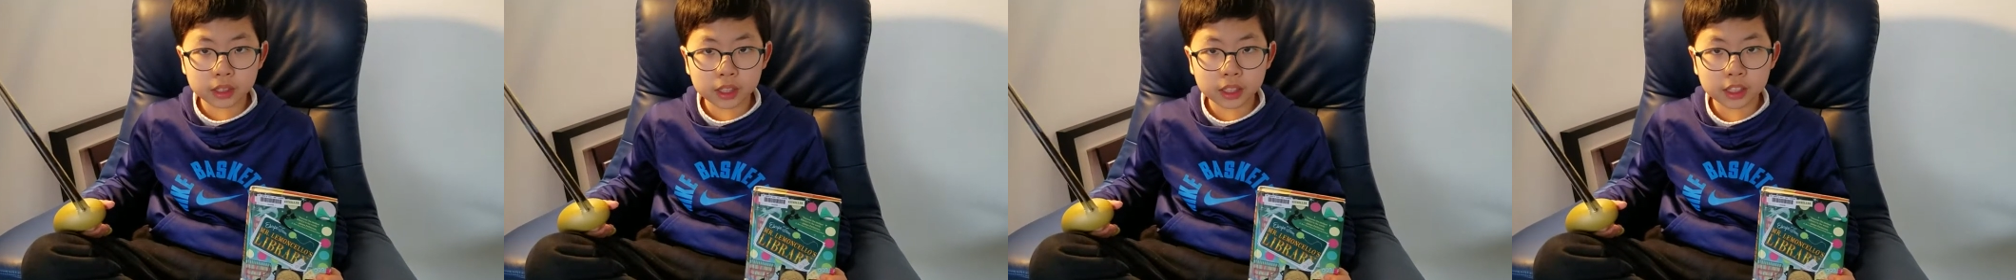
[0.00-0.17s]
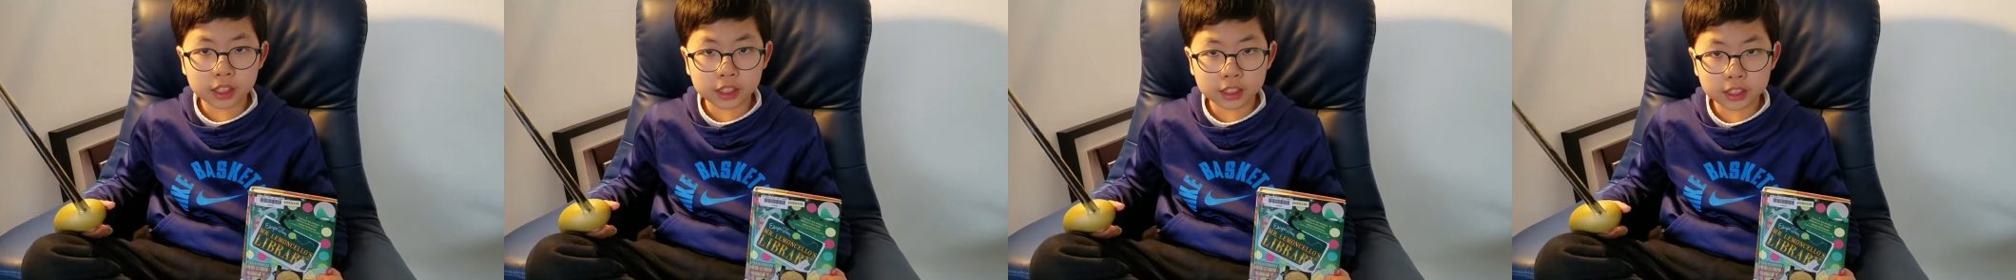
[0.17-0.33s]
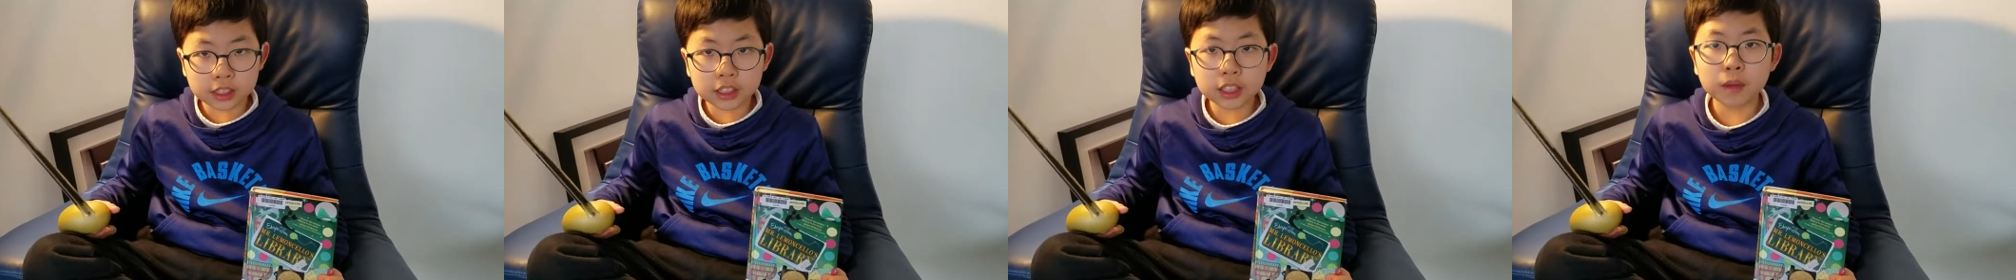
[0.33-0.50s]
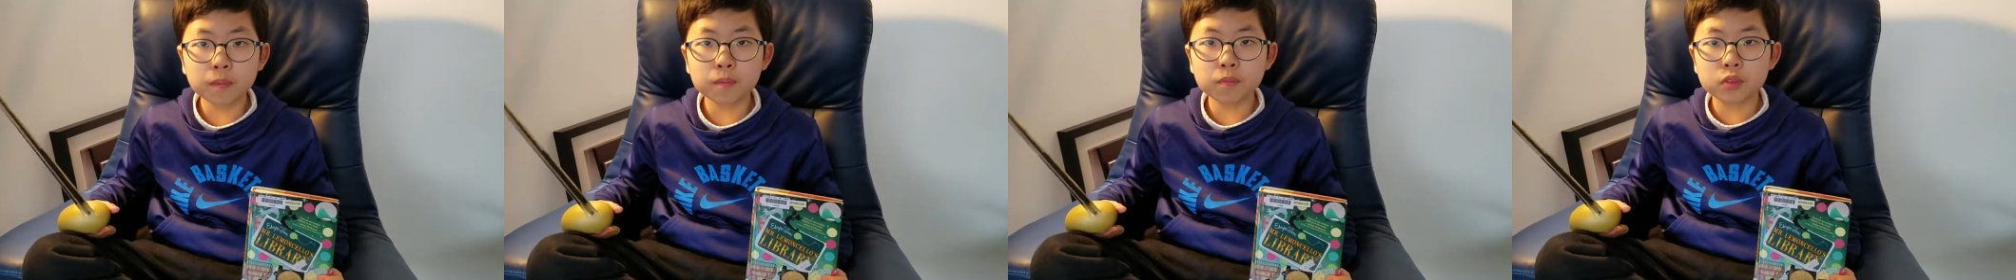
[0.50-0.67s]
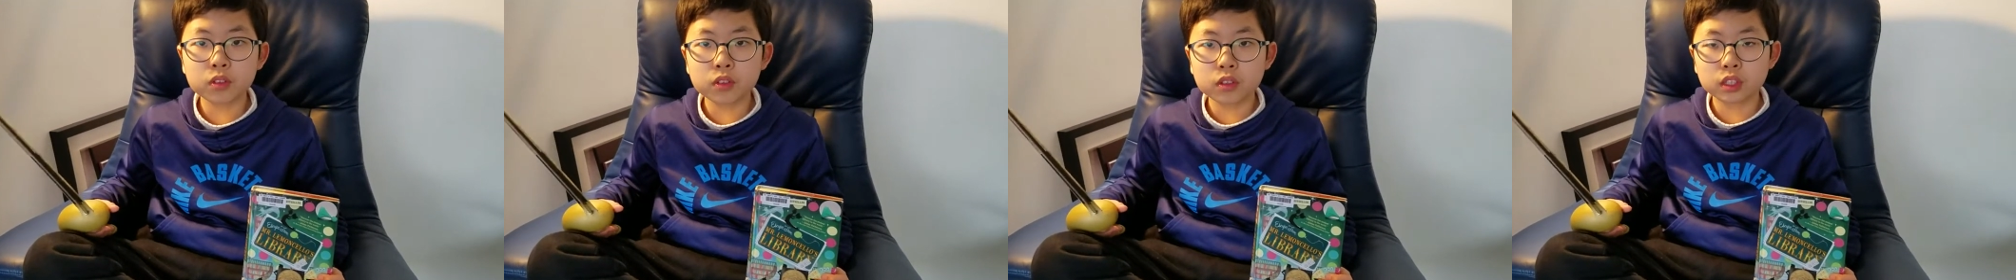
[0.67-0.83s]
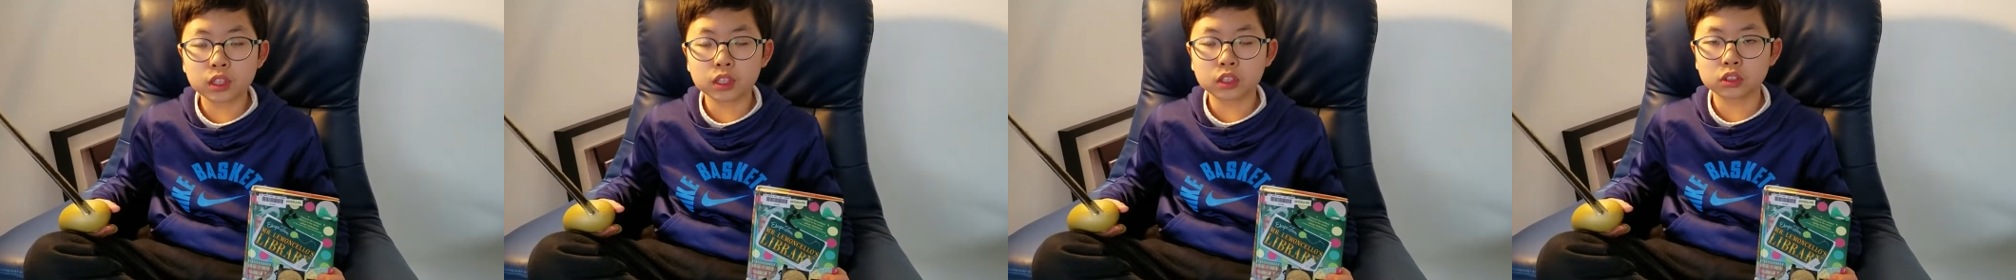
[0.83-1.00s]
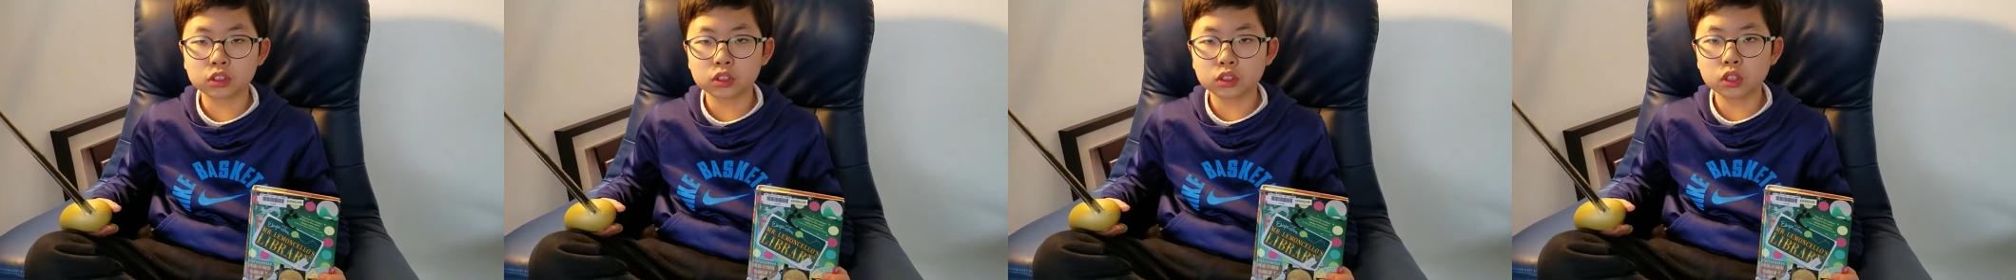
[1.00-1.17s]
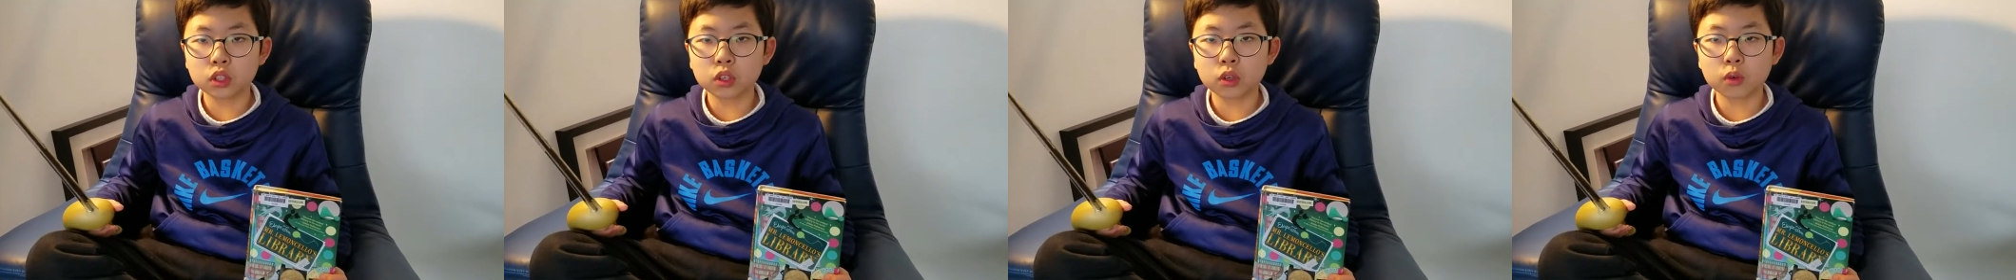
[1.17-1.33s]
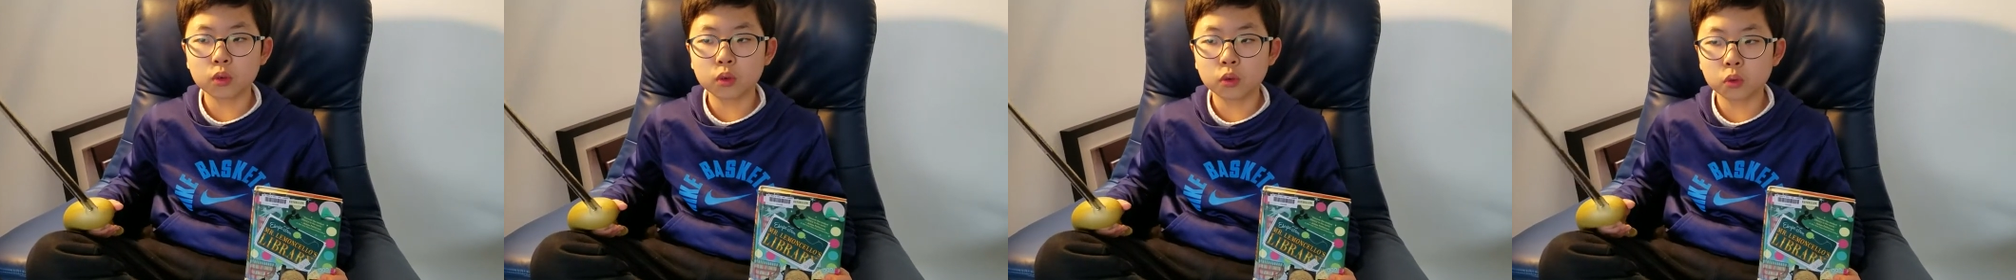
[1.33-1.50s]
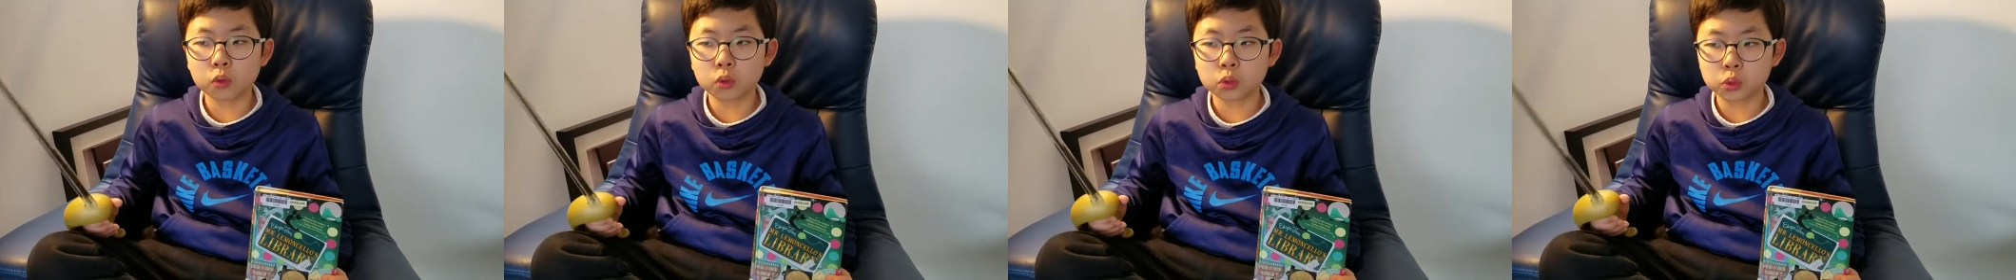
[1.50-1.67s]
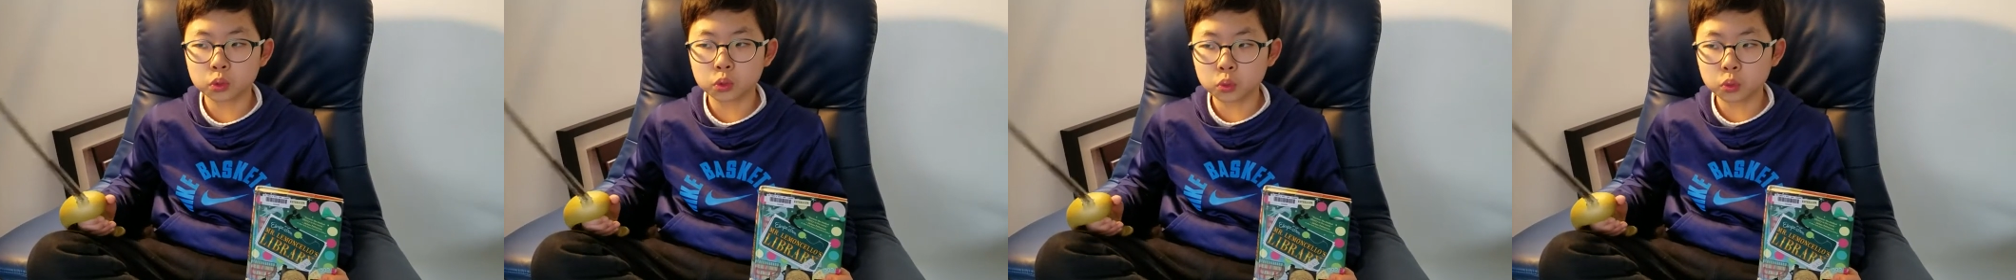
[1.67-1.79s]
except there's no